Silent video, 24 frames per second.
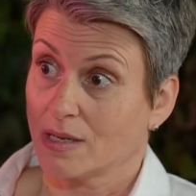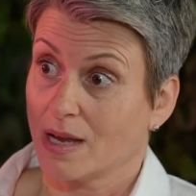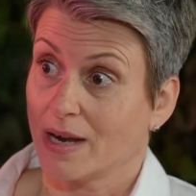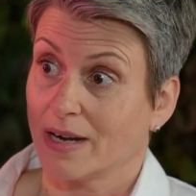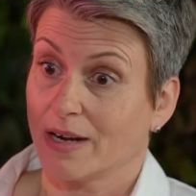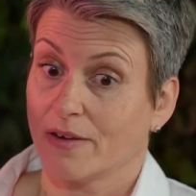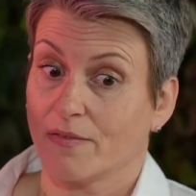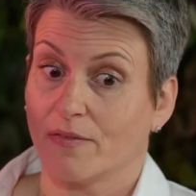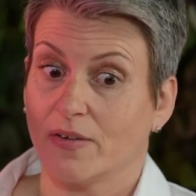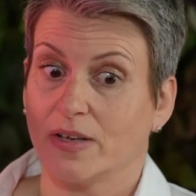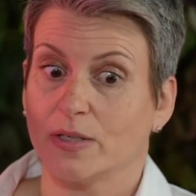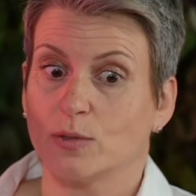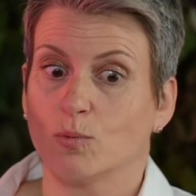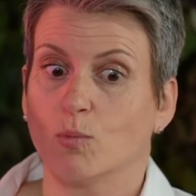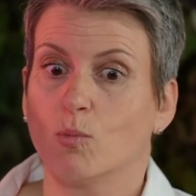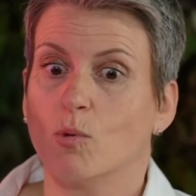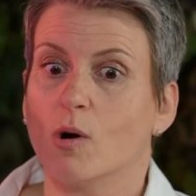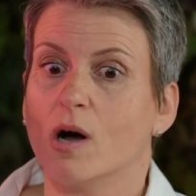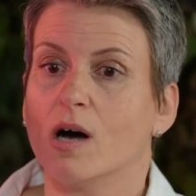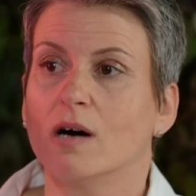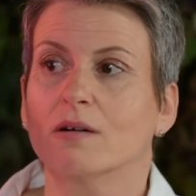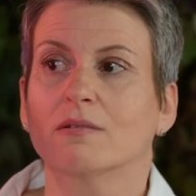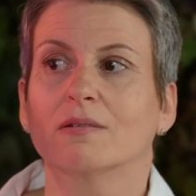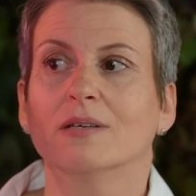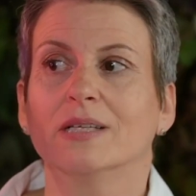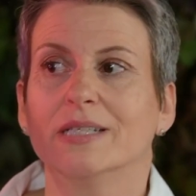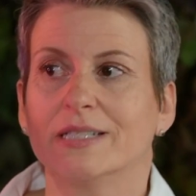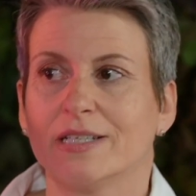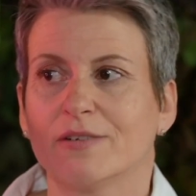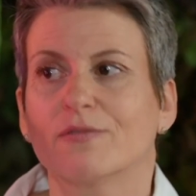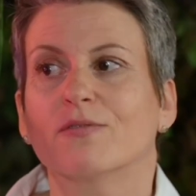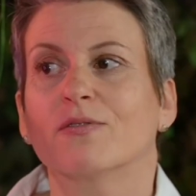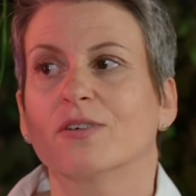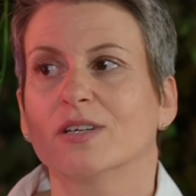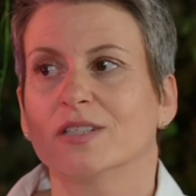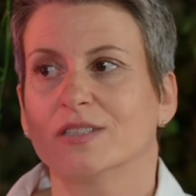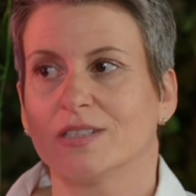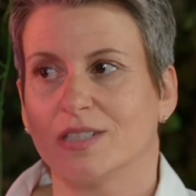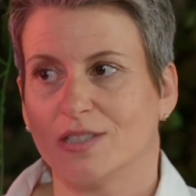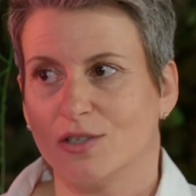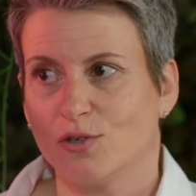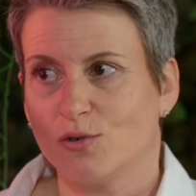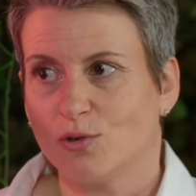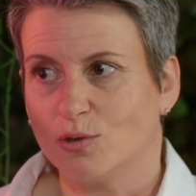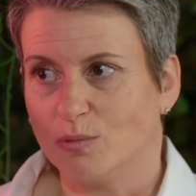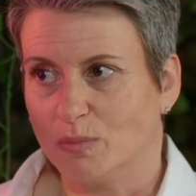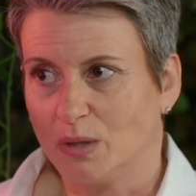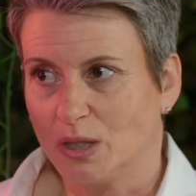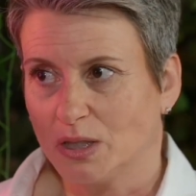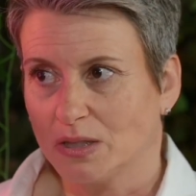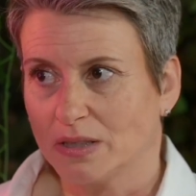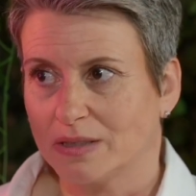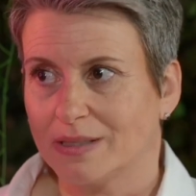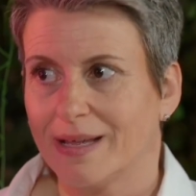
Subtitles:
And if it's wildly different to normal,